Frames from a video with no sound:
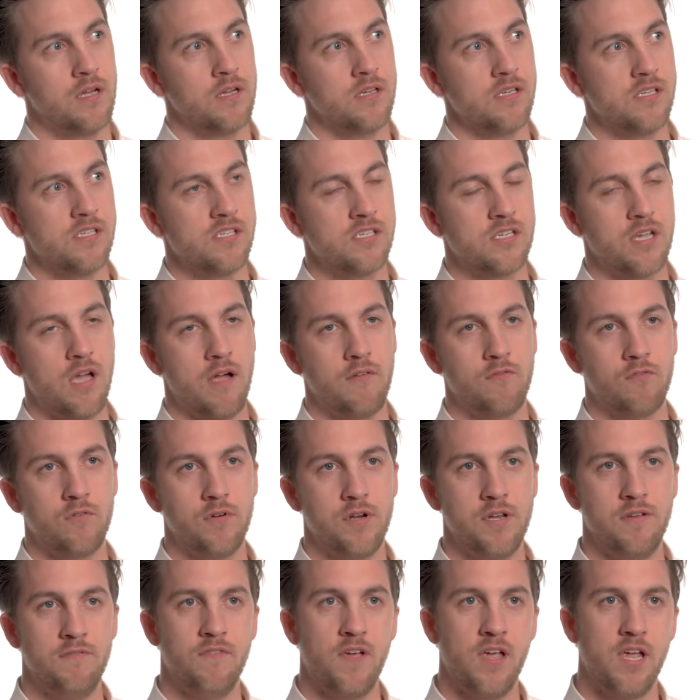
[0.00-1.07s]

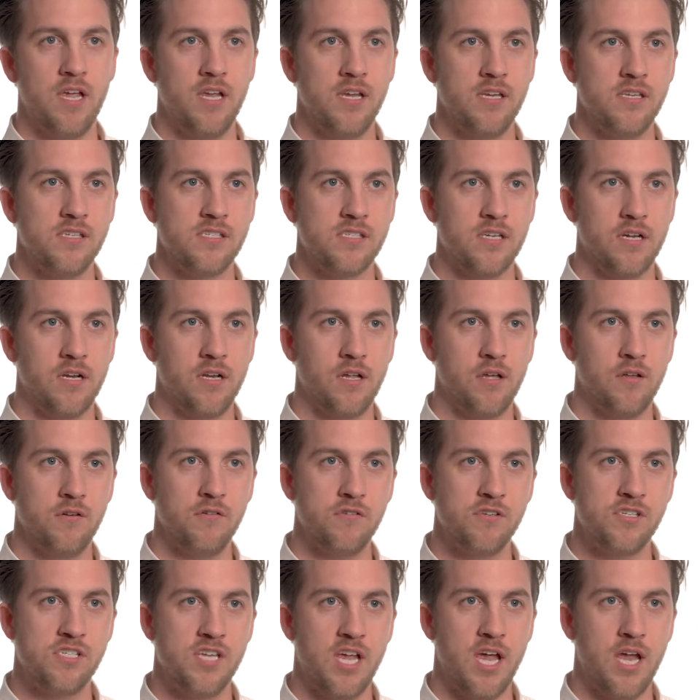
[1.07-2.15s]
discovery phase on
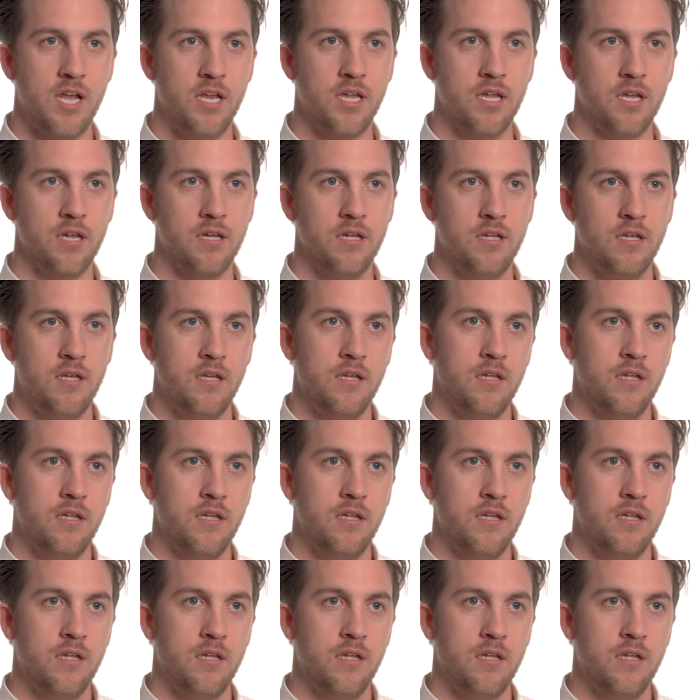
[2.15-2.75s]
understanding